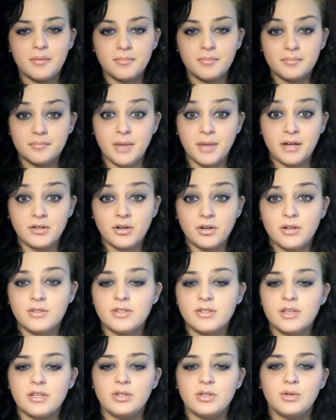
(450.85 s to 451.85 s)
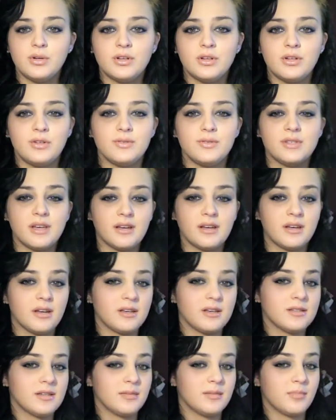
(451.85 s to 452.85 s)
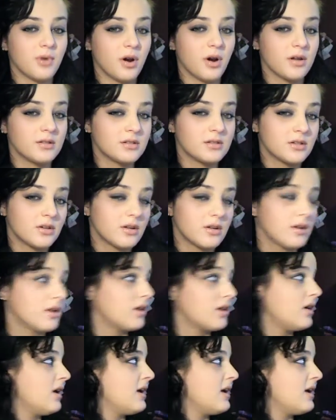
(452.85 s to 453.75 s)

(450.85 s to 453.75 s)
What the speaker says: by NARS, and you can use that as a bronzer